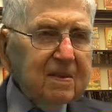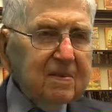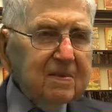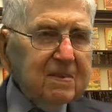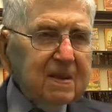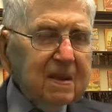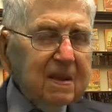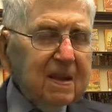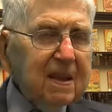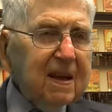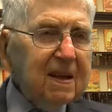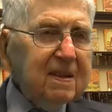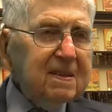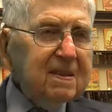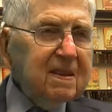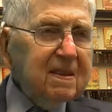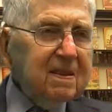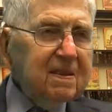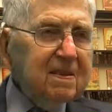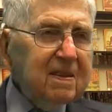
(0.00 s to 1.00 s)

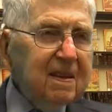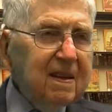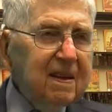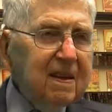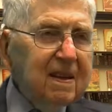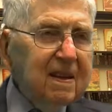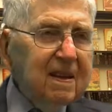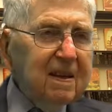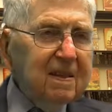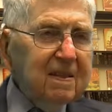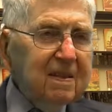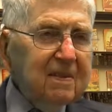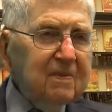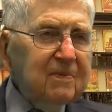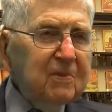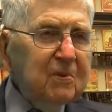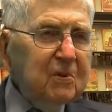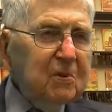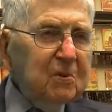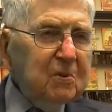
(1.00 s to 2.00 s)
selecting the
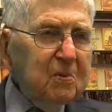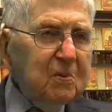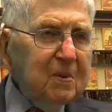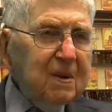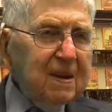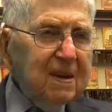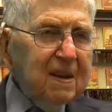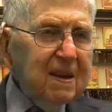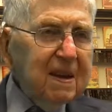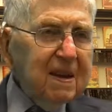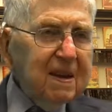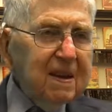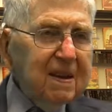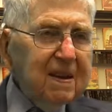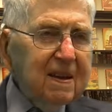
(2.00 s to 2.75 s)
food we eat.